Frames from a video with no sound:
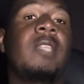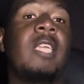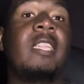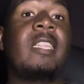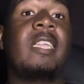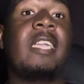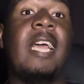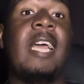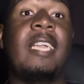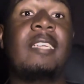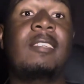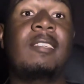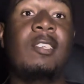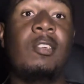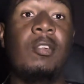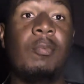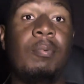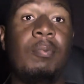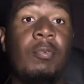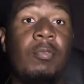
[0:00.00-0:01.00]
I had seen
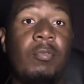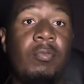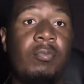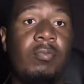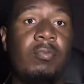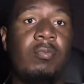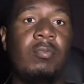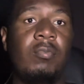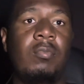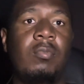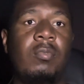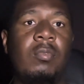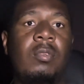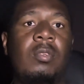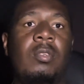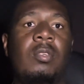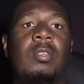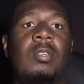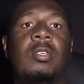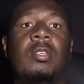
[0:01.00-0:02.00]
no proof.
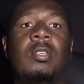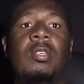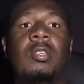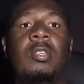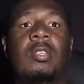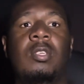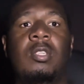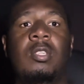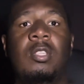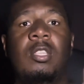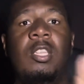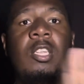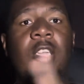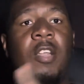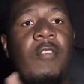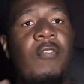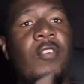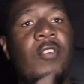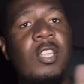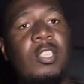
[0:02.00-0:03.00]
The
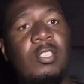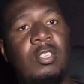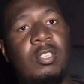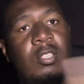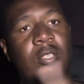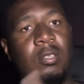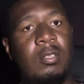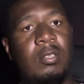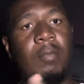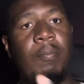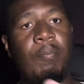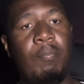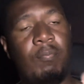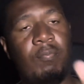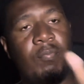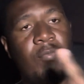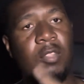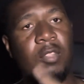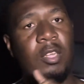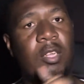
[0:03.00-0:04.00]
difference,
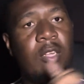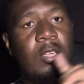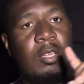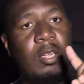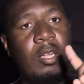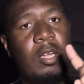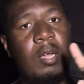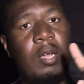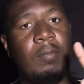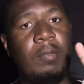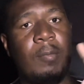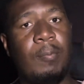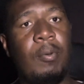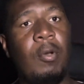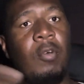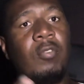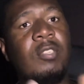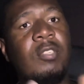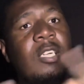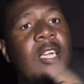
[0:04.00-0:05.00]
the
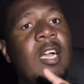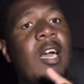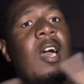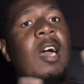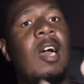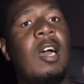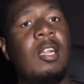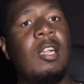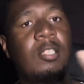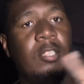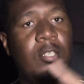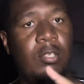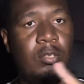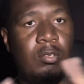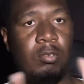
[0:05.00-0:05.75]
pros and cons